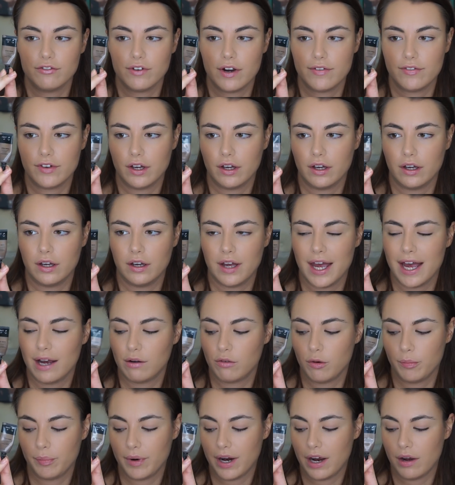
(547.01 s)
Forever
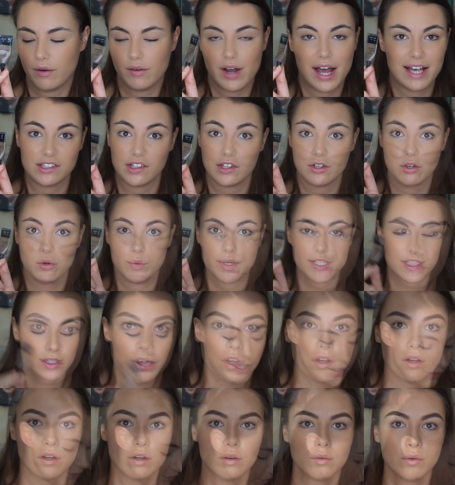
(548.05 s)
Aqua Brow, as I always do.